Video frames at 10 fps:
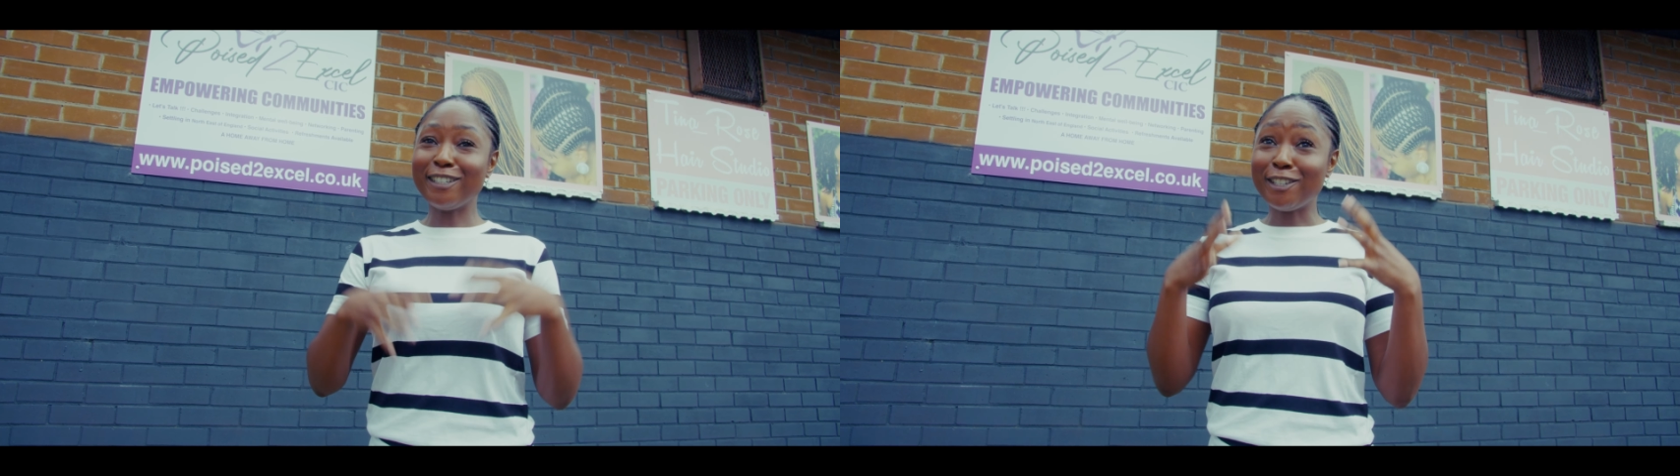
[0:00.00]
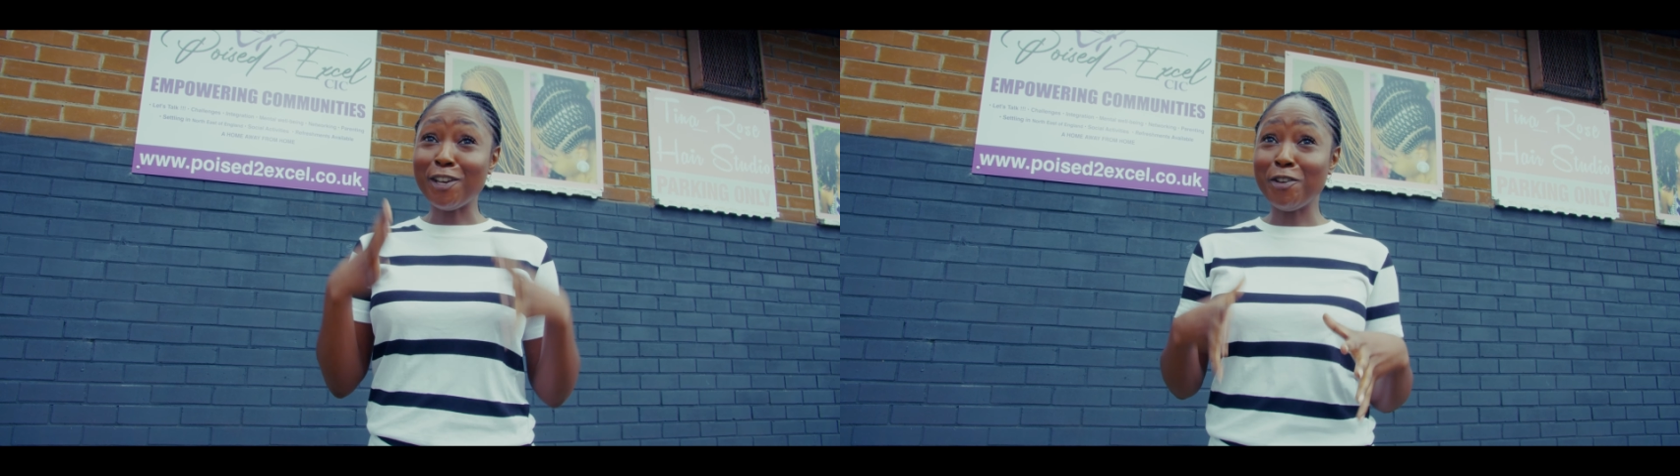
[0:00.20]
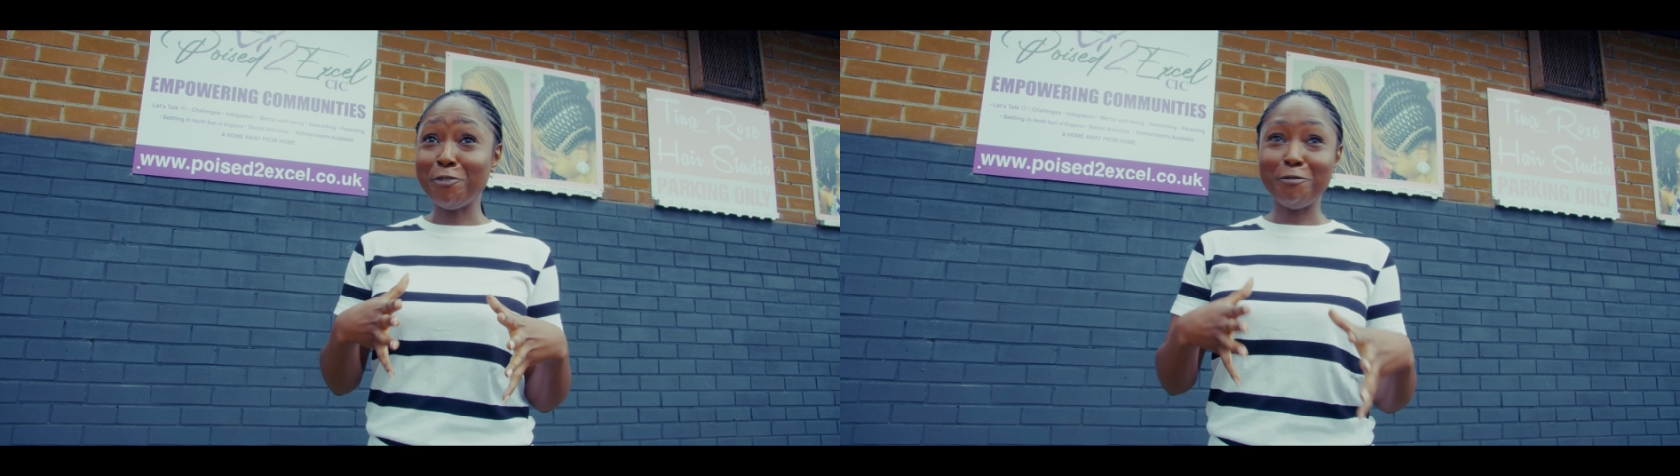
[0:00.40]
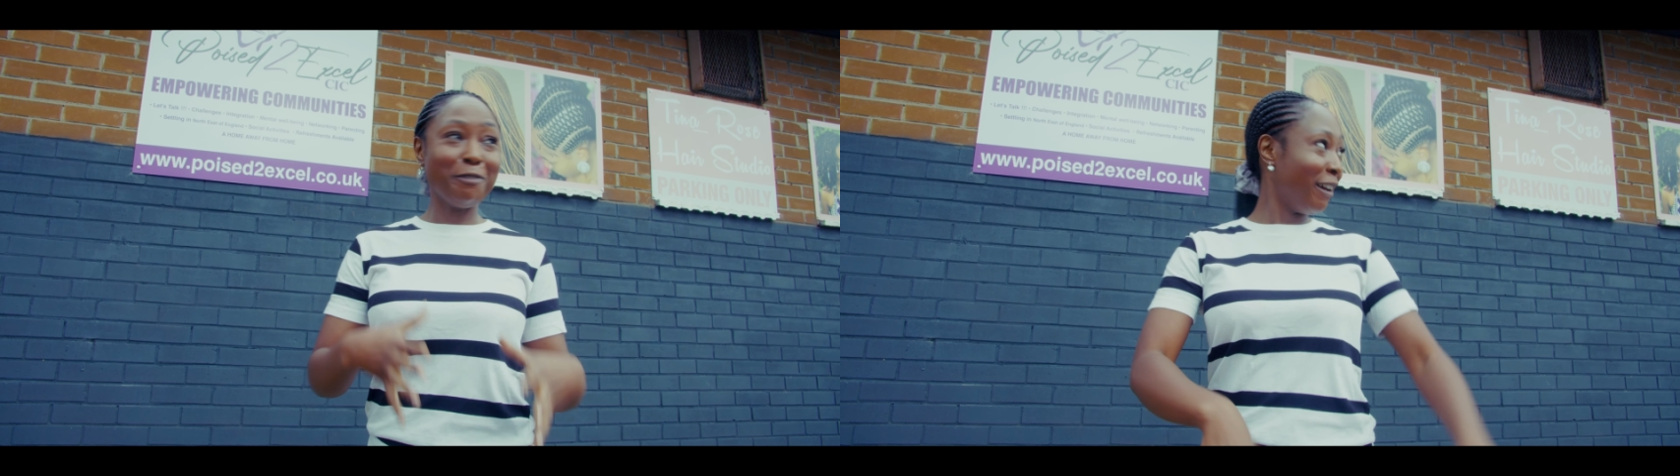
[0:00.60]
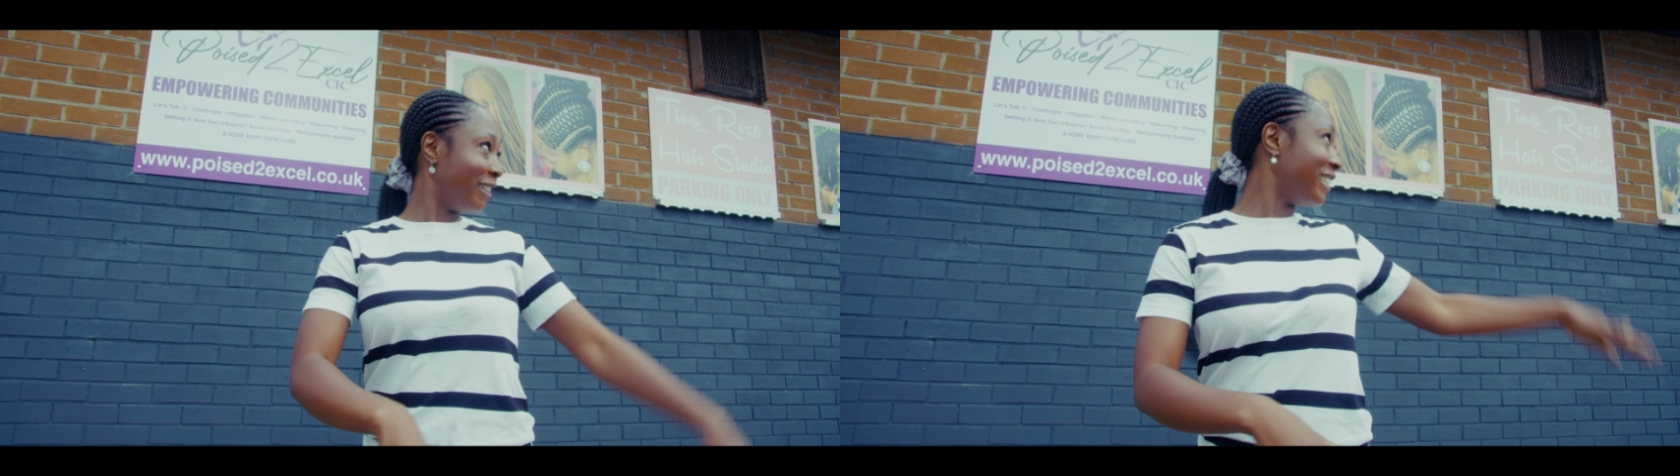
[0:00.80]

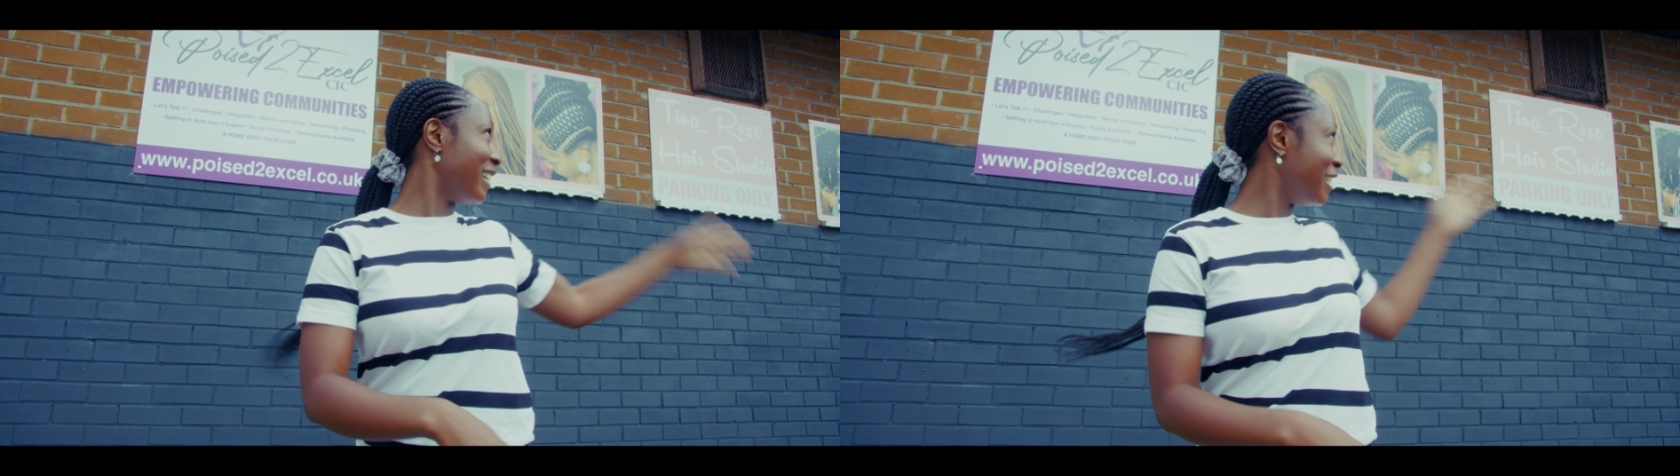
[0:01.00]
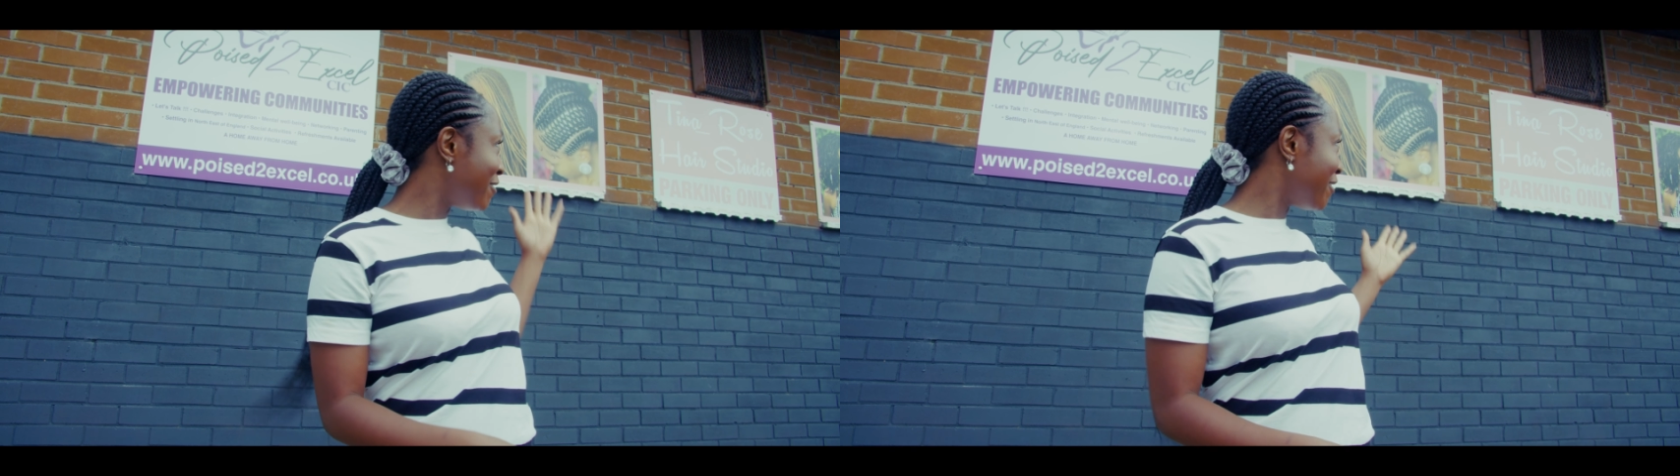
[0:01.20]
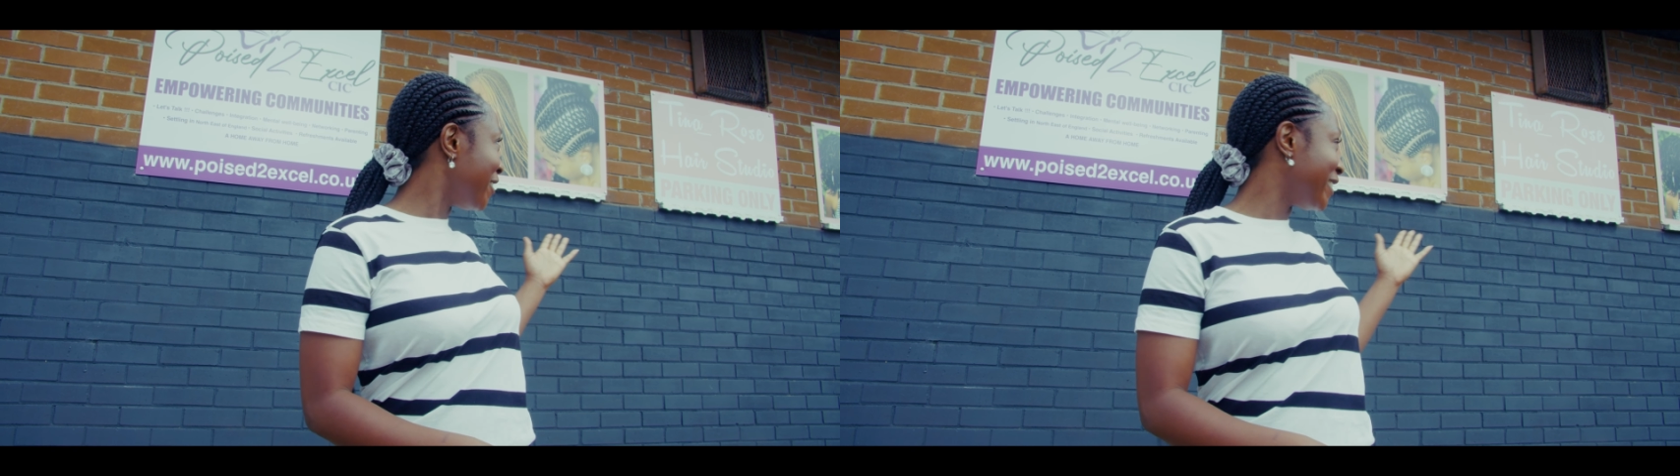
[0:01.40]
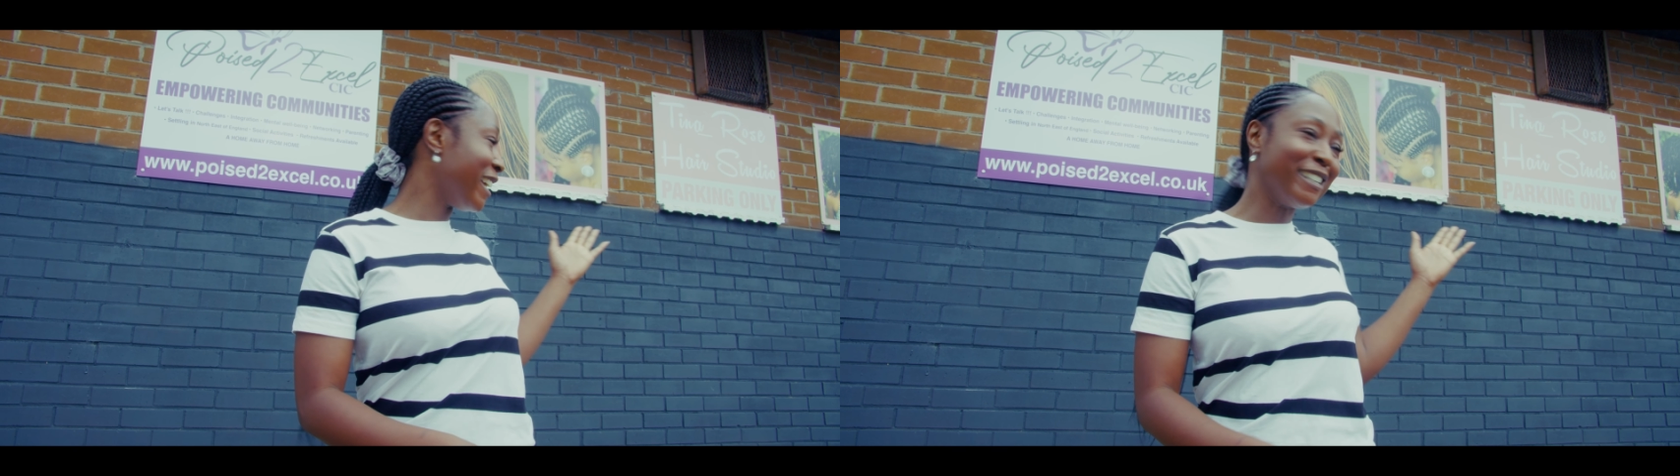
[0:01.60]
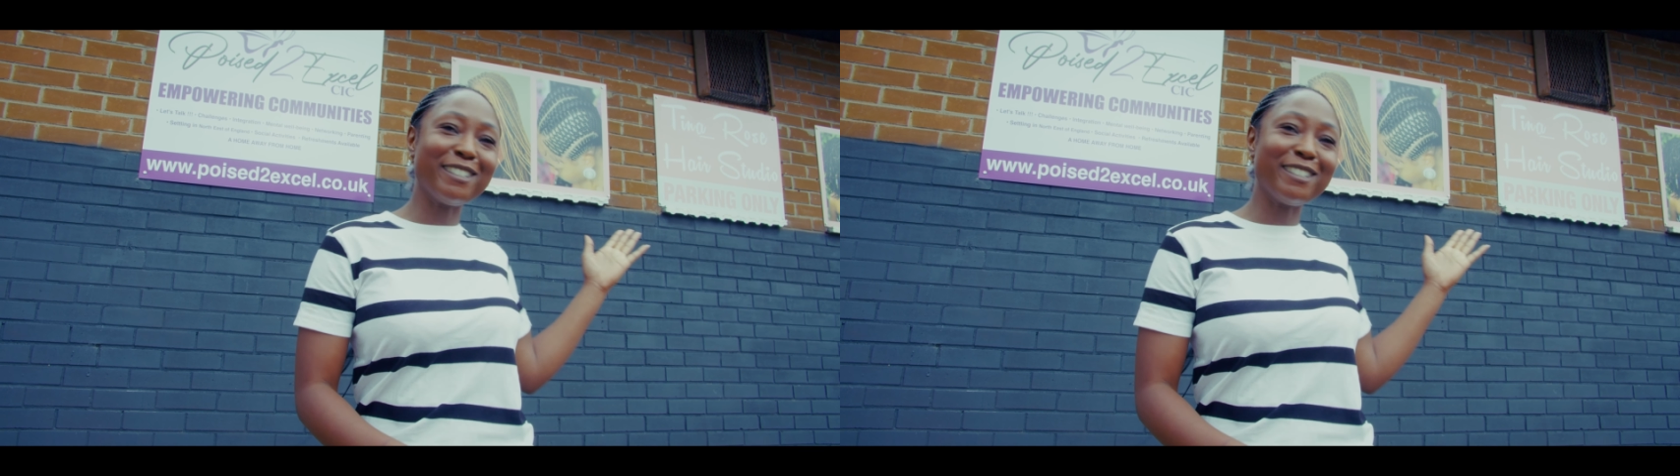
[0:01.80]
to Tina Rose Hair